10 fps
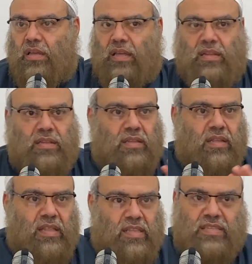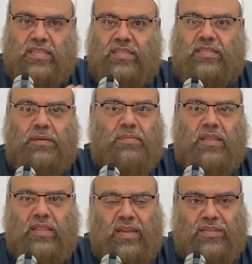And this is
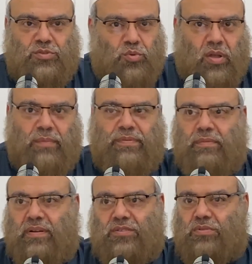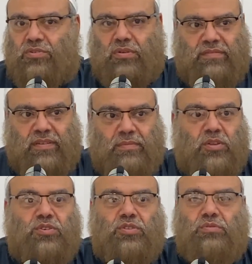something that is no compromise whatsoever
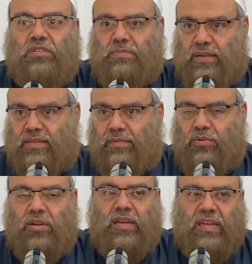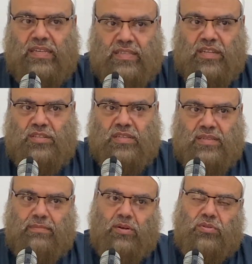because you're responsible. It's not
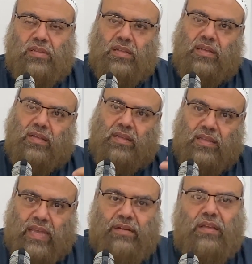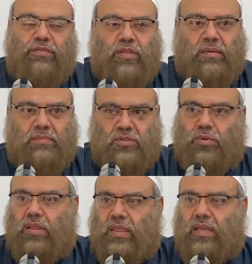just about caring for them is
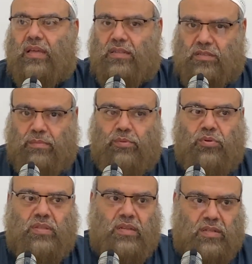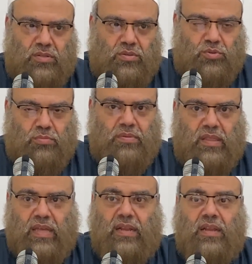one thing, and it's important and it should
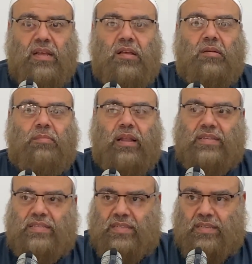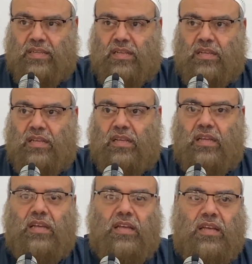be there. Plus,
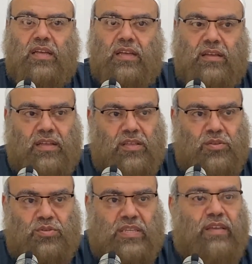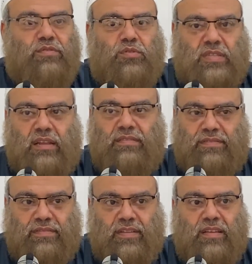you save
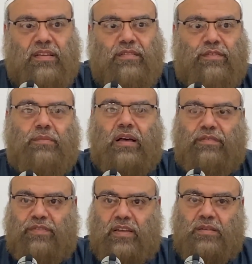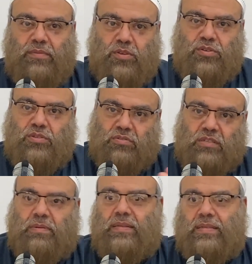yourself from the hellfire because
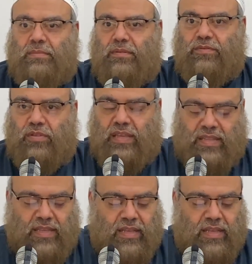you're responsible for that.